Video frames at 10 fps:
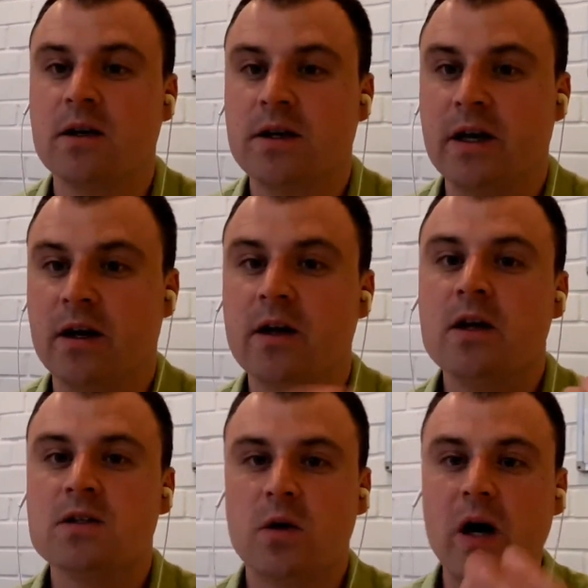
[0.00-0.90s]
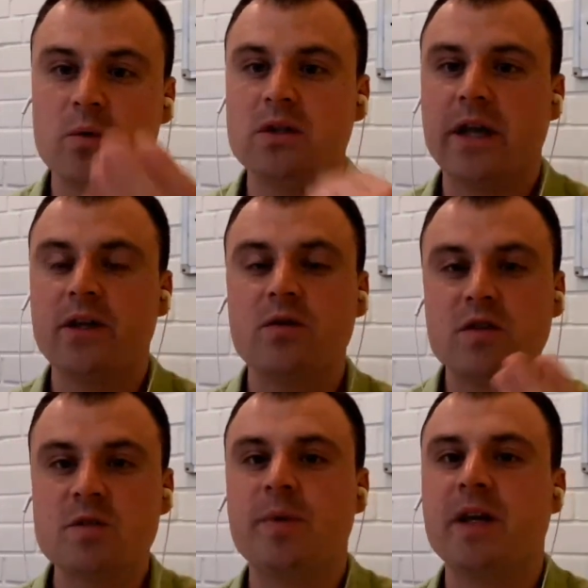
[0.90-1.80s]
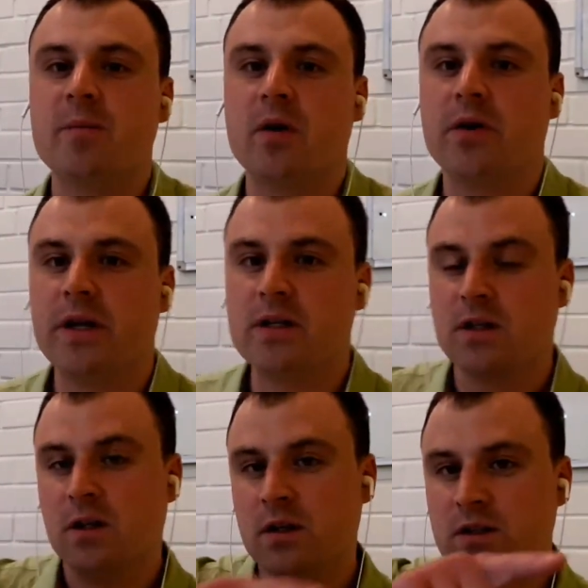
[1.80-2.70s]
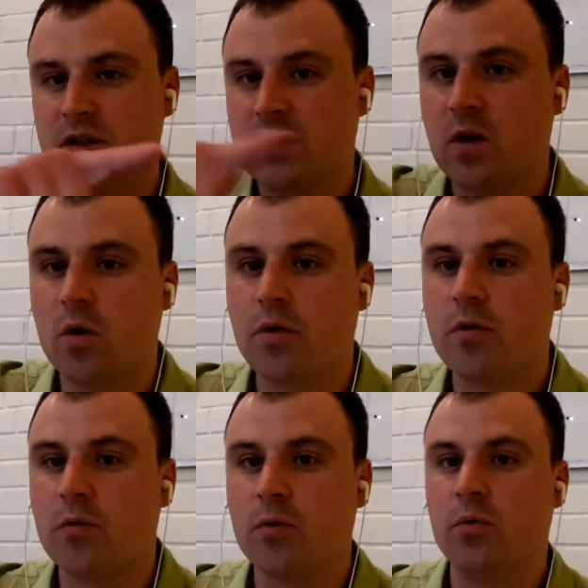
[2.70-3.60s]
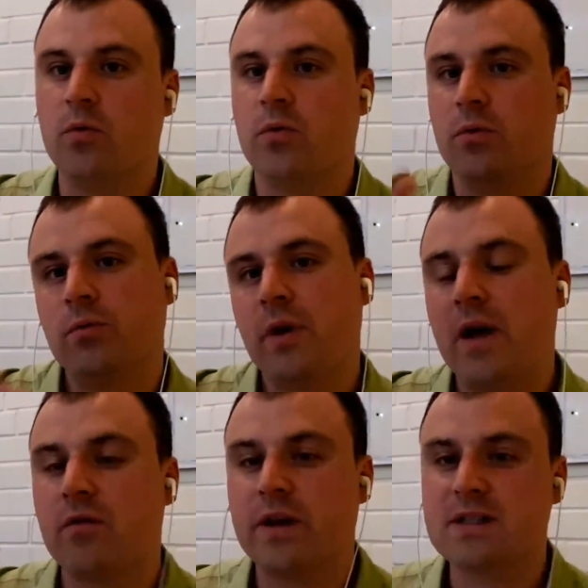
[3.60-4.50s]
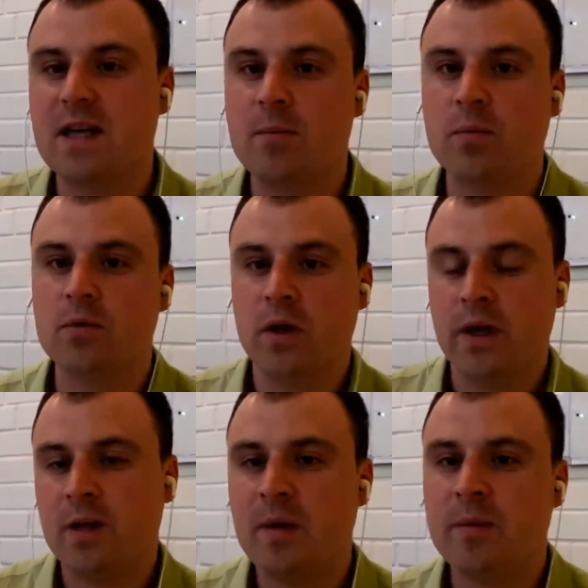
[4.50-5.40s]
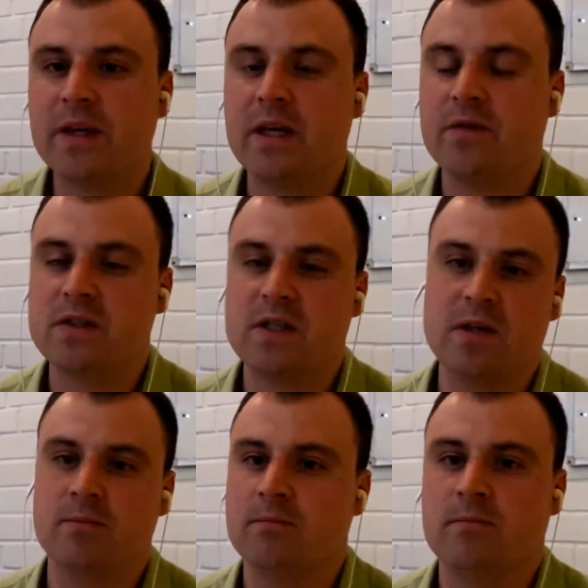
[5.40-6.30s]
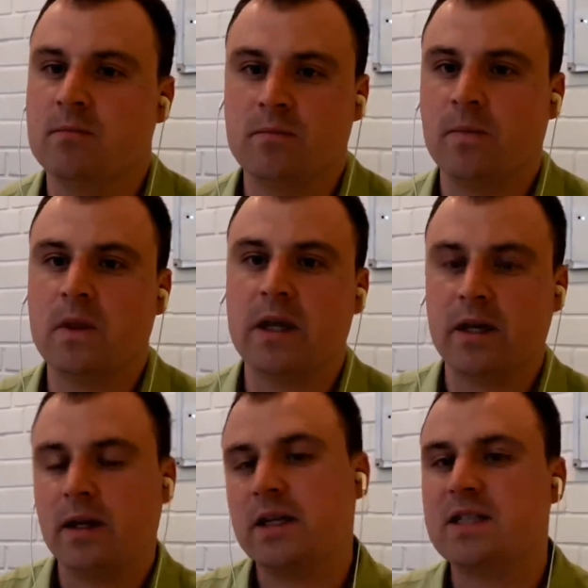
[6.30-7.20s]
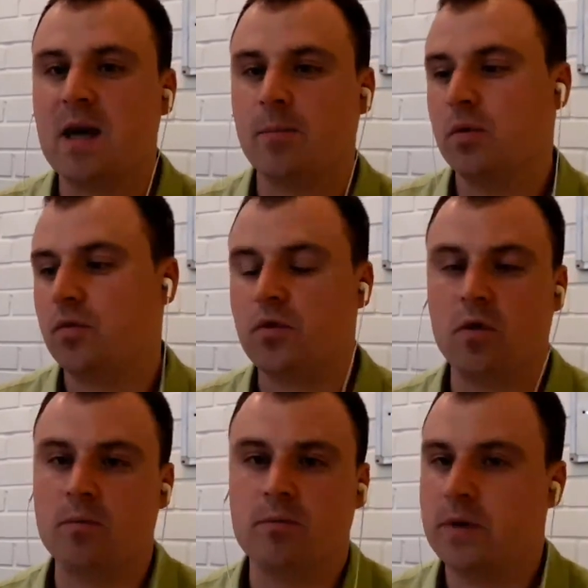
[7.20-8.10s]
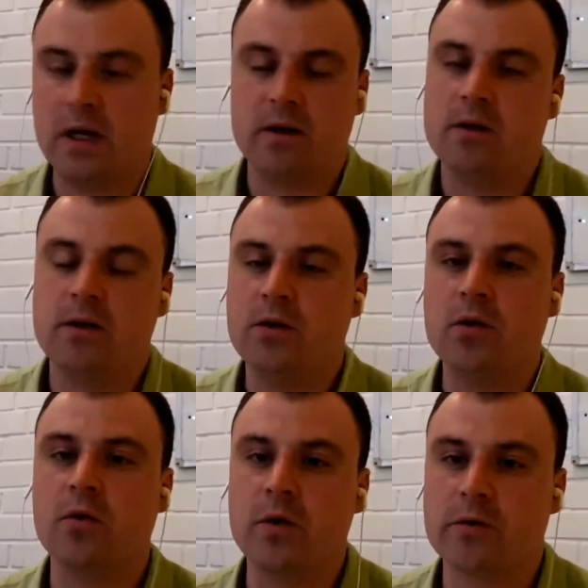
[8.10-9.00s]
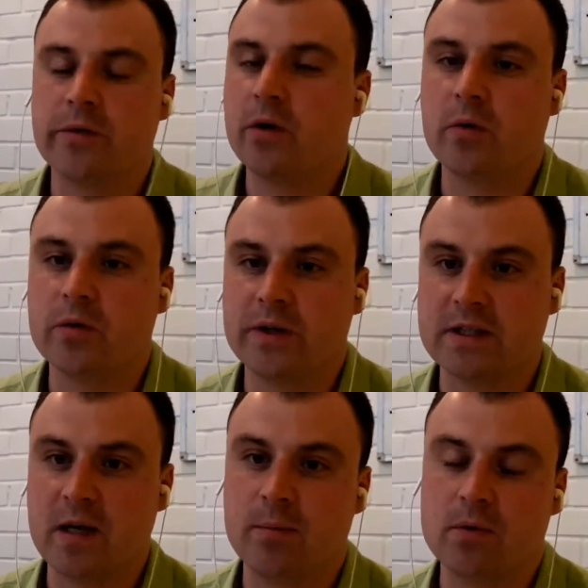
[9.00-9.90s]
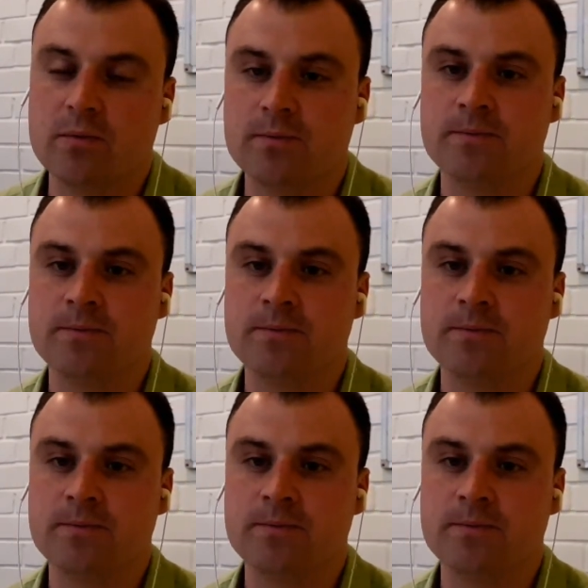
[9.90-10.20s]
Yeah, so I would like you to speak about it, just go through every example and maybe give some like example from, yeah, your own example.